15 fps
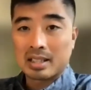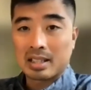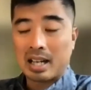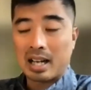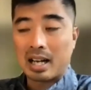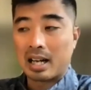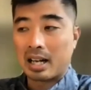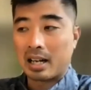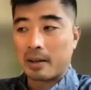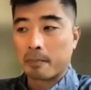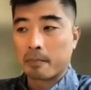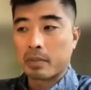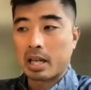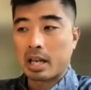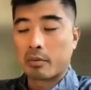
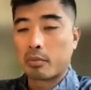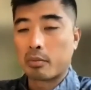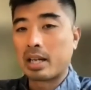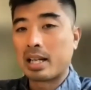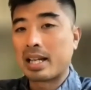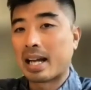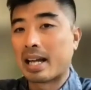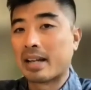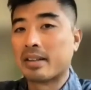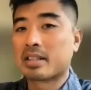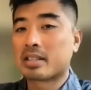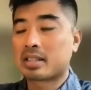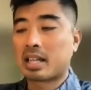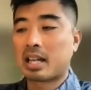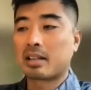and really
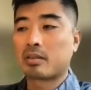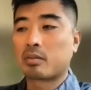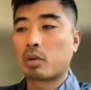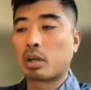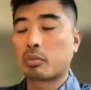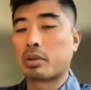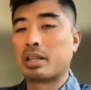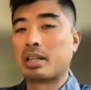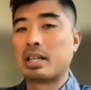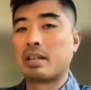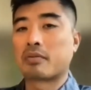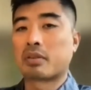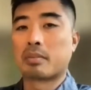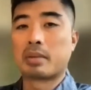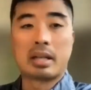understand what we need
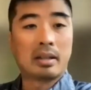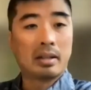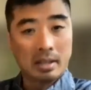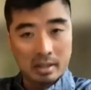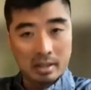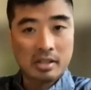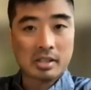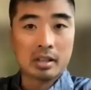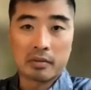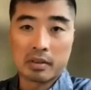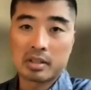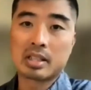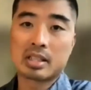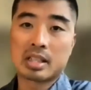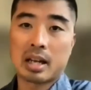from a service
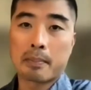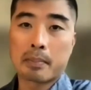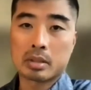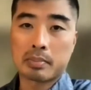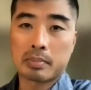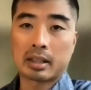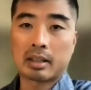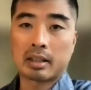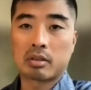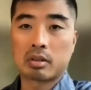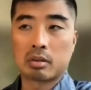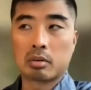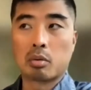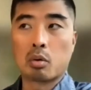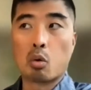design perspective
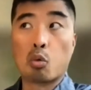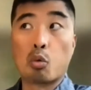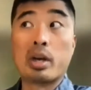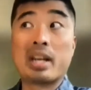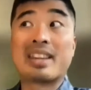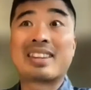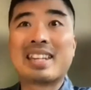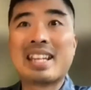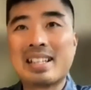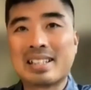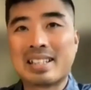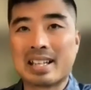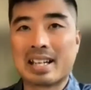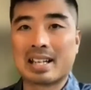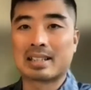to rethink
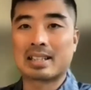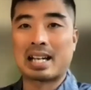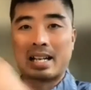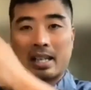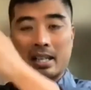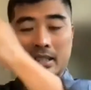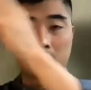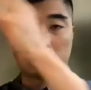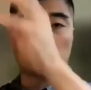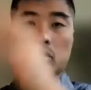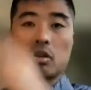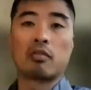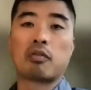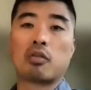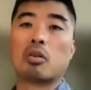the entire digital
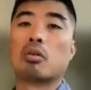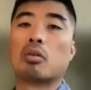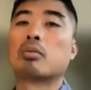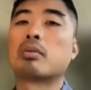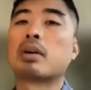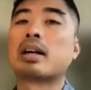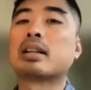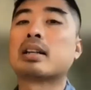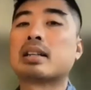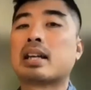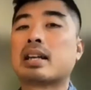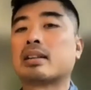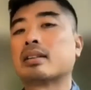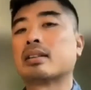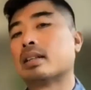flow rather
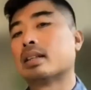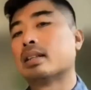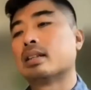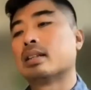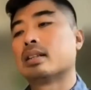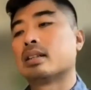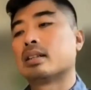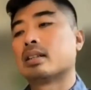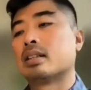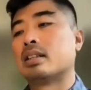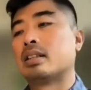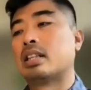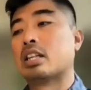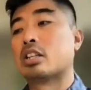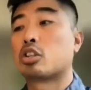than
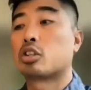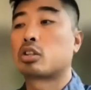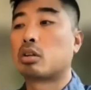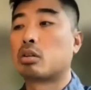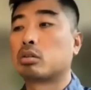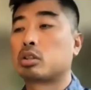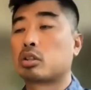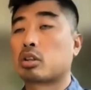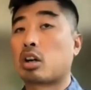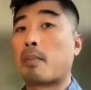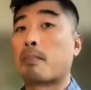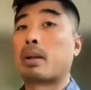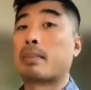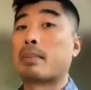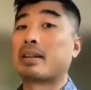digital to
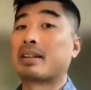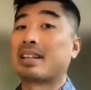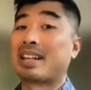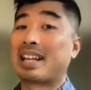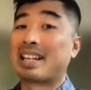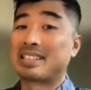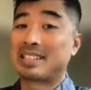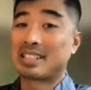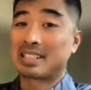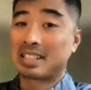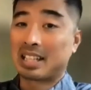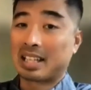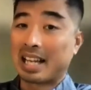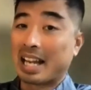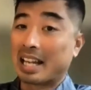complement an
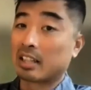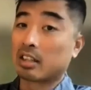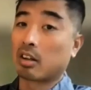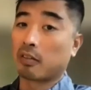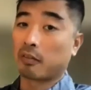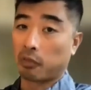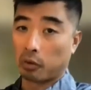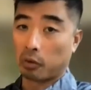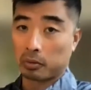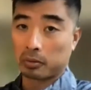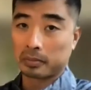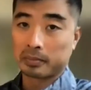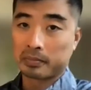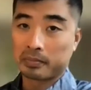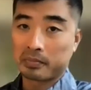existing analog flow.
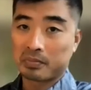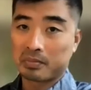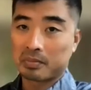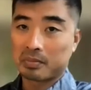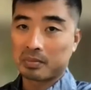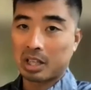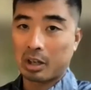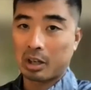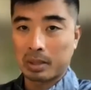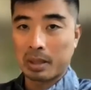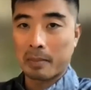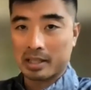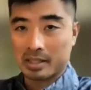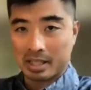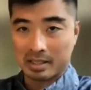I hope that
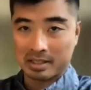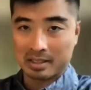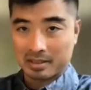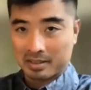makes sense.